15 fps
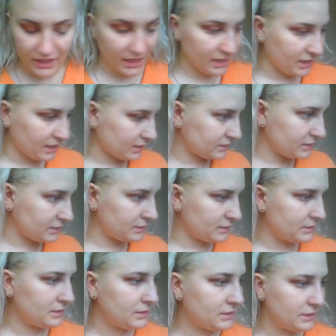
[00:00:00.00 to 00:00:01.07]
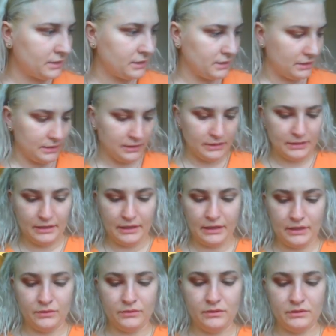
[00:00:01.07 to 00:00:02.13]
And
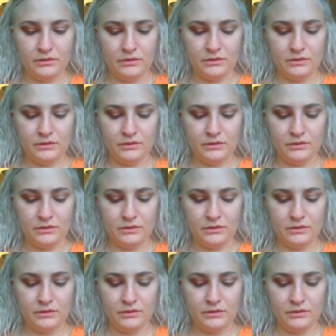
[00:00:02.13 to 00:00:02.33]
now,